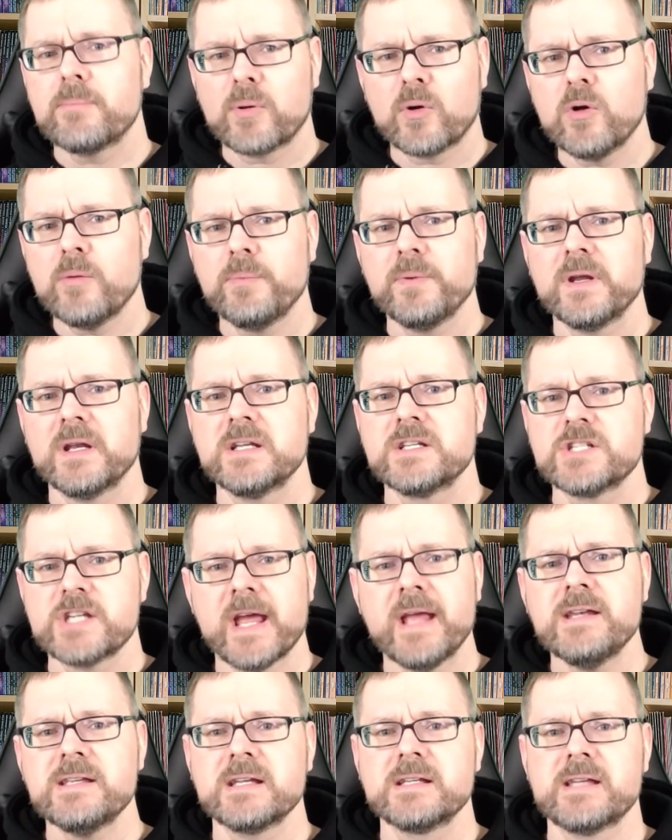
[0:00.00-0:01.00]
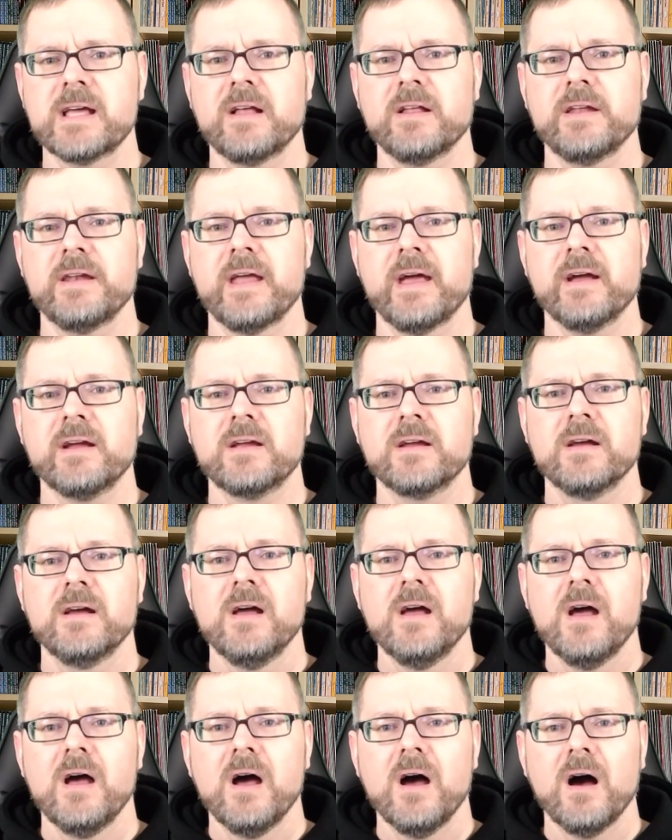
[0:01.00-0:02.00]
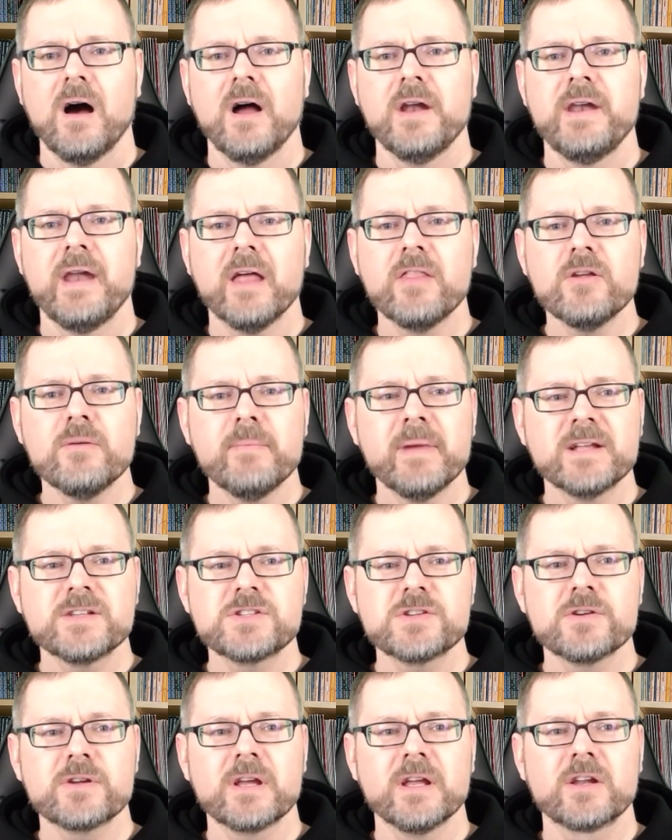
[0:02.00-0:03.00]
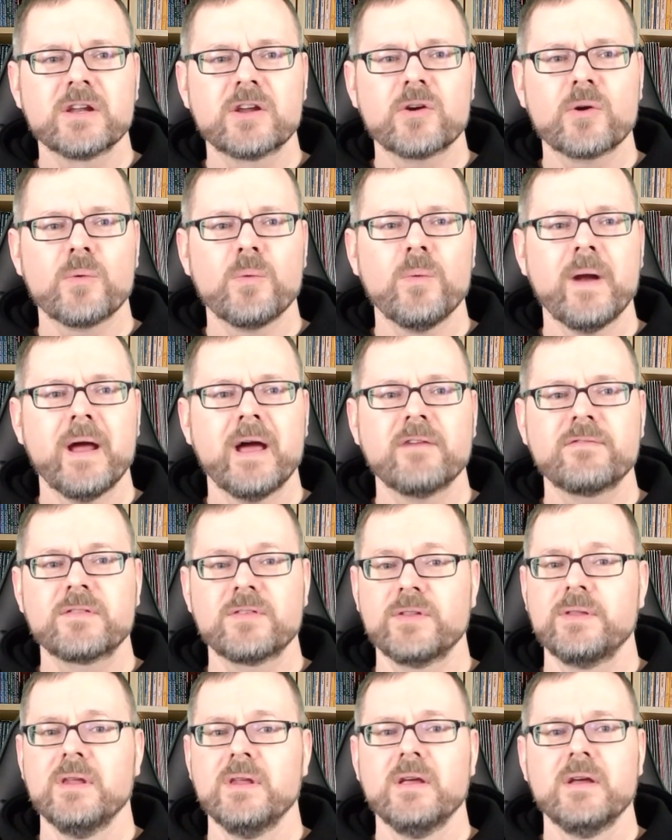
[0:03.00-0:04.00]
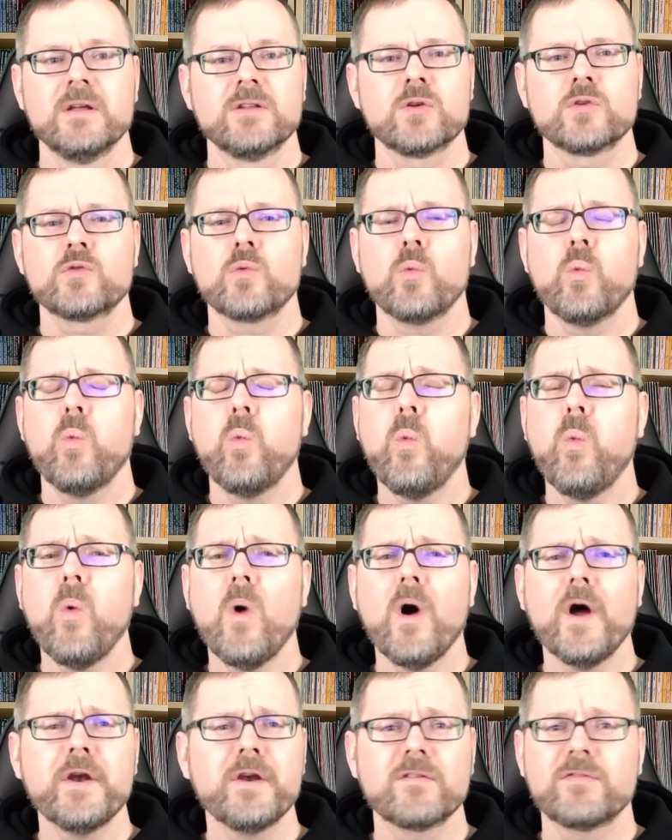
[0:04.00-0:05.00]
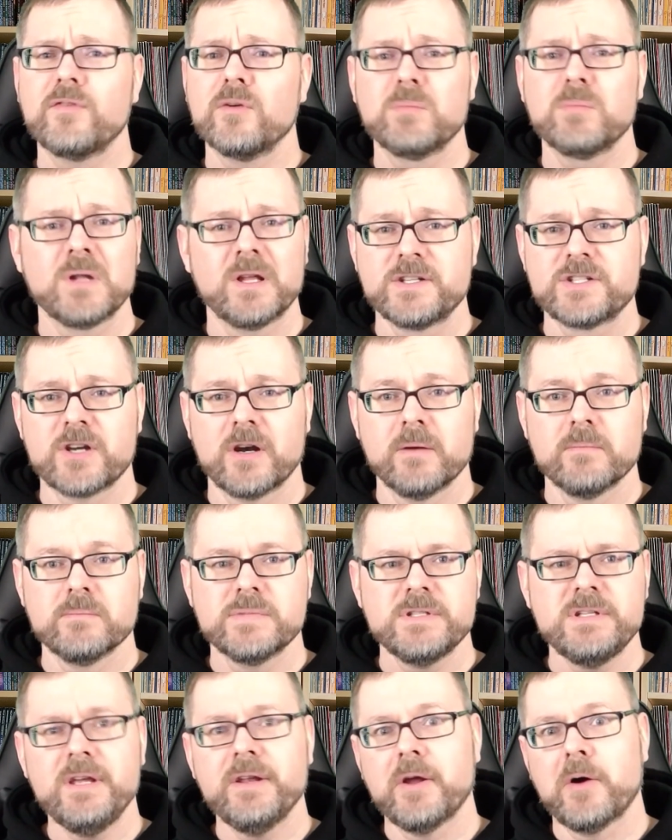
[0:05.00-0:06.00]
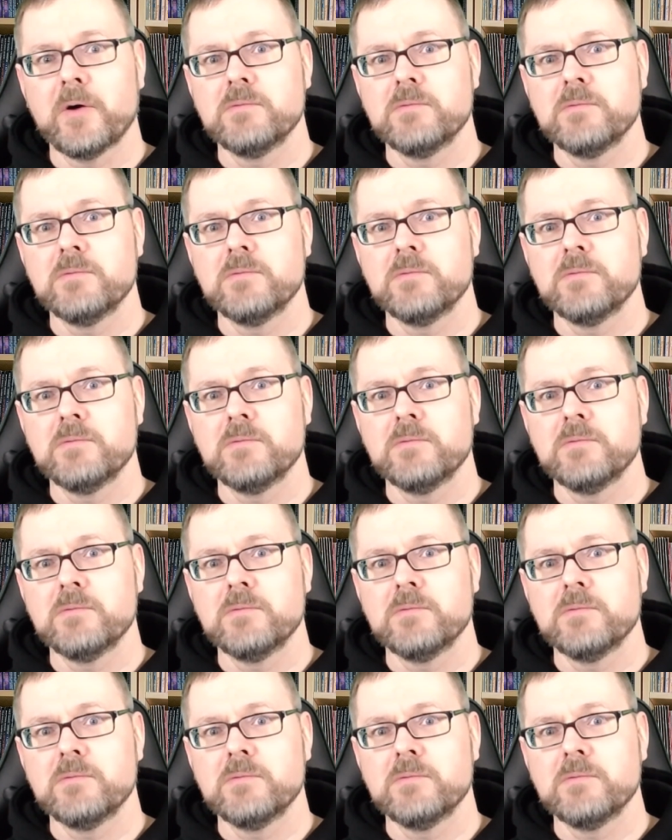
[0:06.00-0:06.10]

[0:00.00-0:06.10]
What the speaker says: the appropriate enchanting talent knack, a Nethermancer can craft those wonderful blood charms,